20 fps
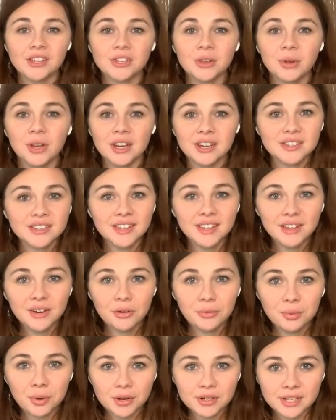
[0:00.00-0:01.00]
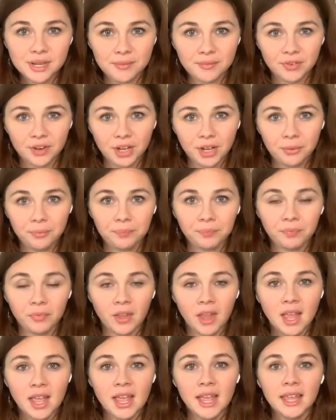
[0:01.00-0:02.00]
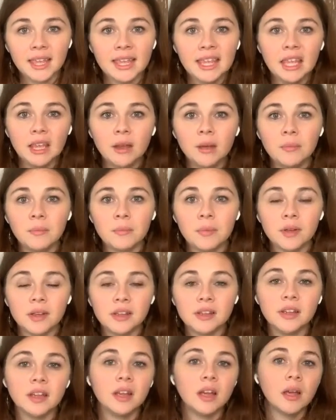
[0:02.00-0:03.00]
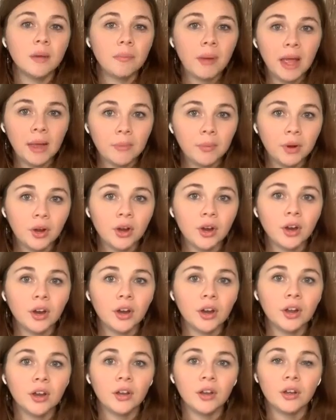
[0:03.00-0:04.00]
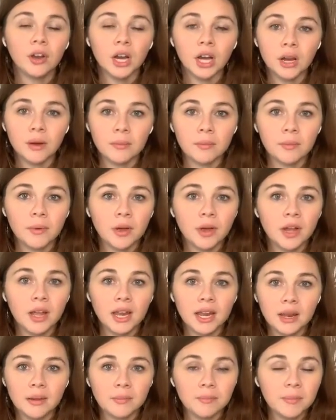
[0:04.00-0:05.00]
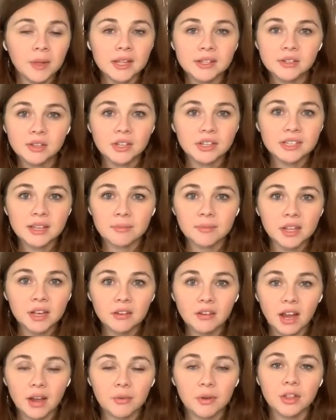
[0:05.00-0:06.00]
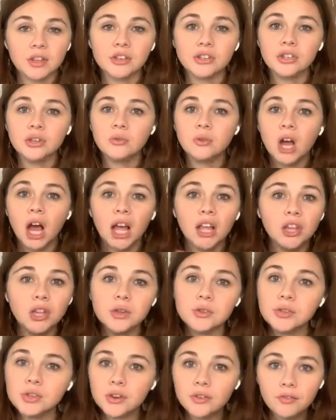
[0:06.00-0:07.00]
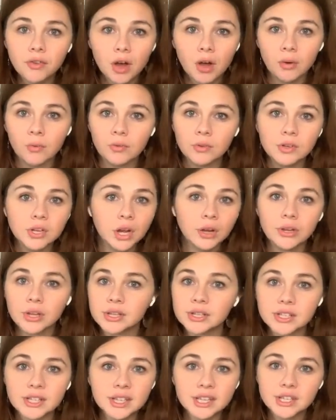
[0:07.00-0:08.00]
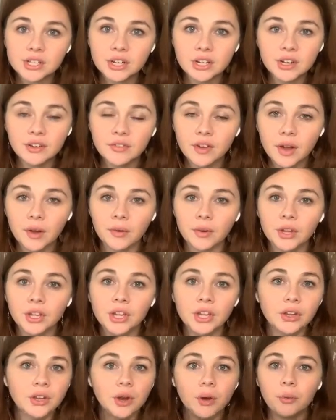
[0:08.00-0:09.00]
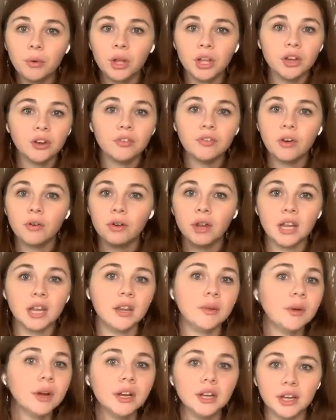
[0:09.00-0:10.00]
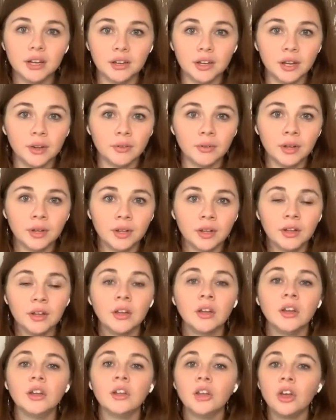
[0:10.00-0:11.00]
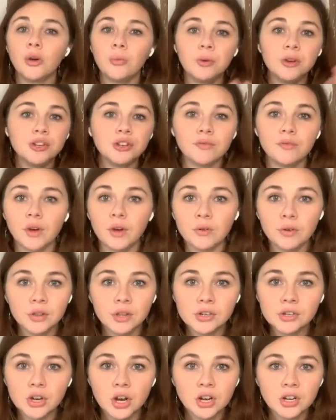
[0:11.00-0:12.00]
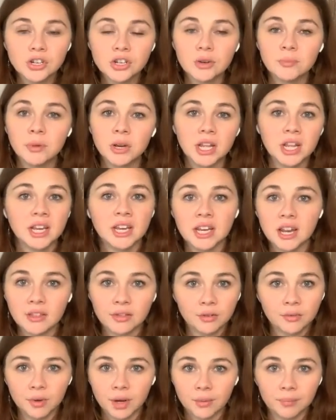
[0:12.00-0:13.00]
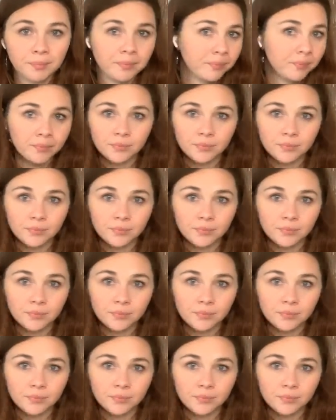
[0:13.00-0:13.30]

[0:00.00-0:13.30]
So here's a little pro tip for you. Keep a paper or a pencil or something to write with. Do not use your phone. Don't use a list on your phone. You don't want your phone anywhere near you. Go put your phone on the charger, put it in another room.